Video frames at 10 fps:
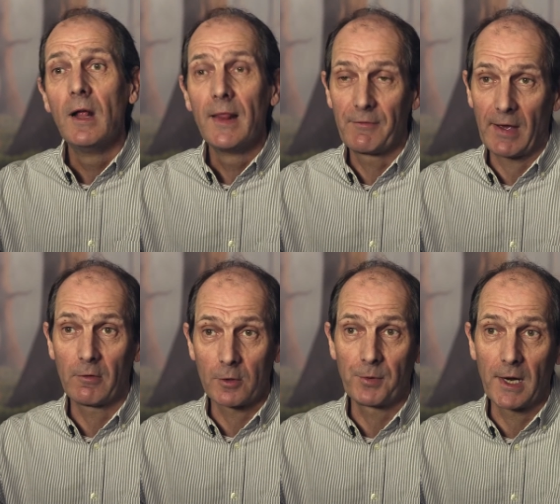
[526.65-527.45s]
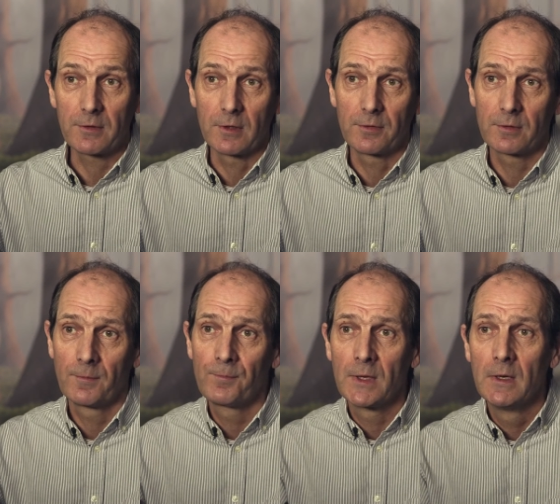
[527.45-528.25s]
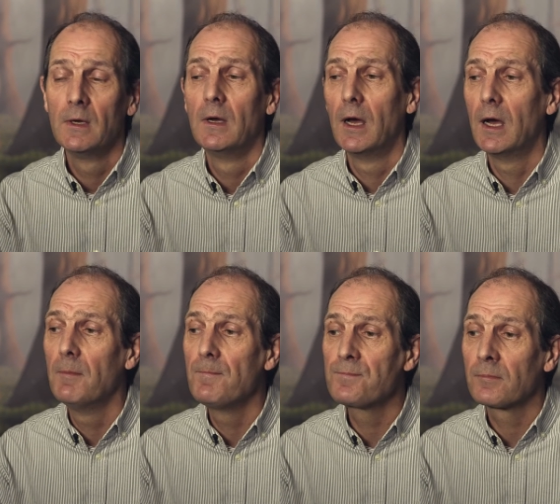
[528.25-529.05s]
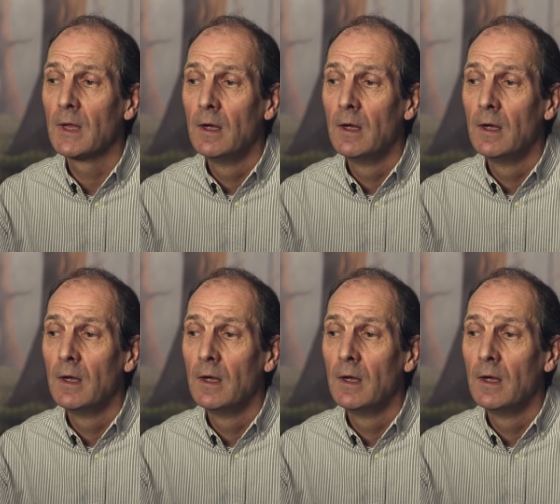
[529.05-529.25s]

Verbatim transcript: they've had a lot of practice. Um,